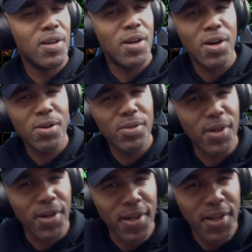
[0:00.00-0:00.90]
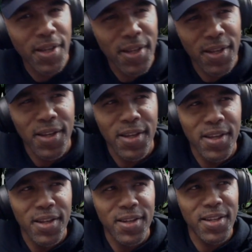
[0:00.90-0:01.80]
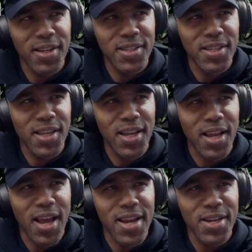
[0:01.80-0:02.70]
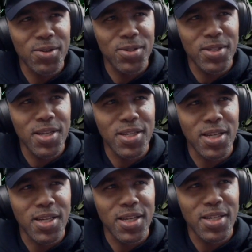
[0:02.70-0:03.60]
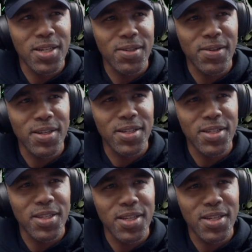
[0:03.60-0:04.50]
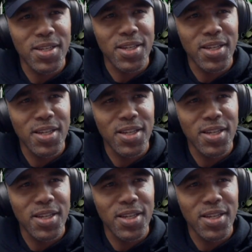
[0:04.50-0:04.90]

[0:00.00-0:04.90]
Hold on. Did he say, I ain't no snitch, and did he turn around and snitch?